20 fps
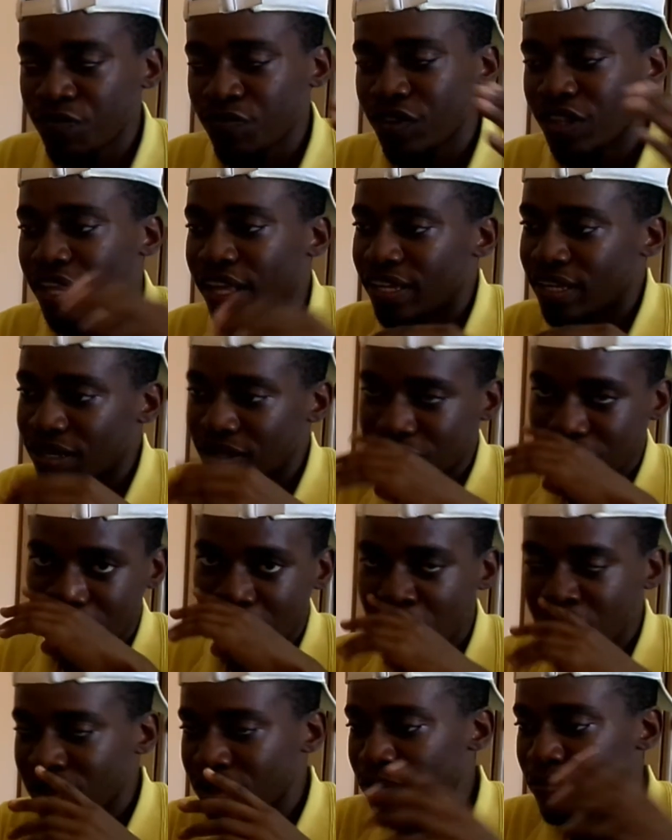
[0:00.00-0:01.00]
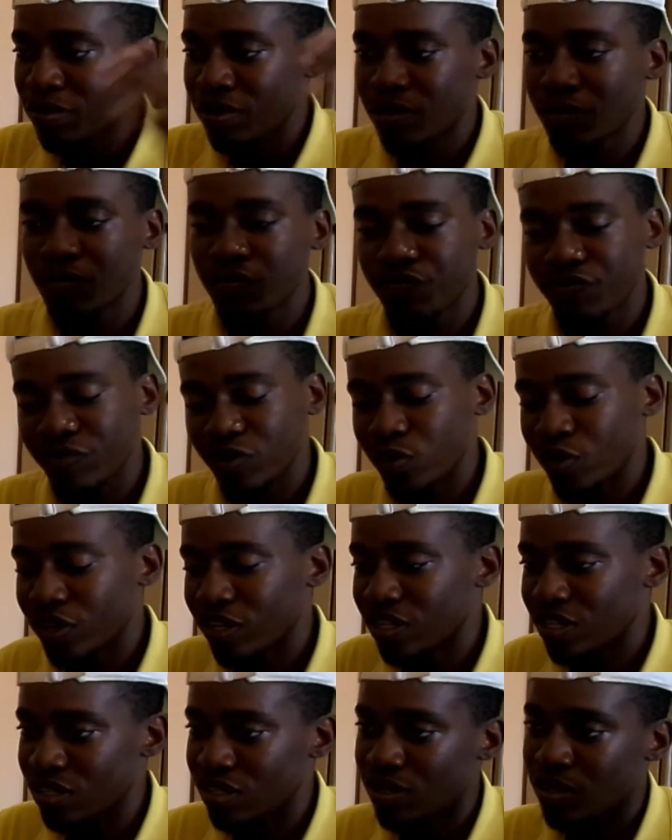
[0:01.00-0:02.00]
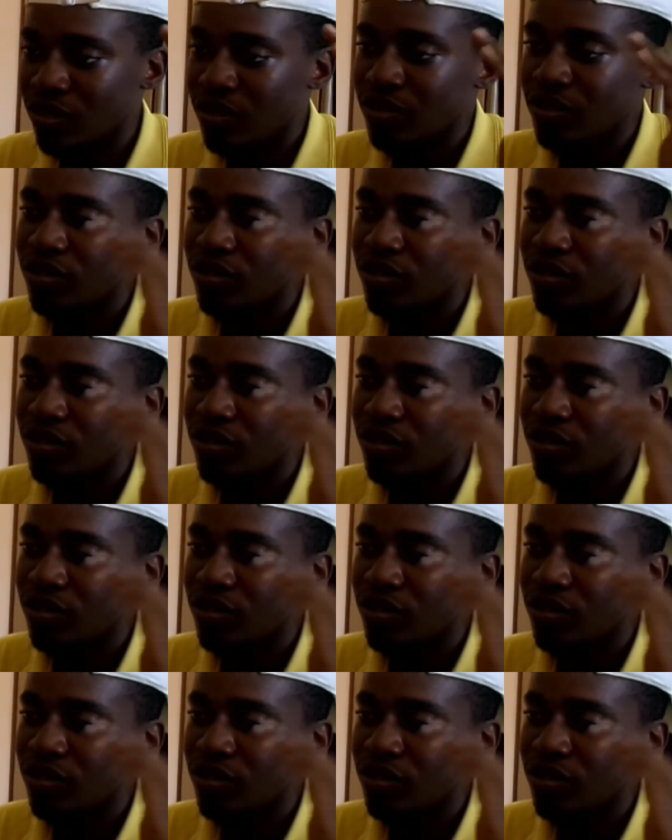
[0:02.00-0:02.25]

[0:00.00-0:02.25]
like somewhere in the middle where the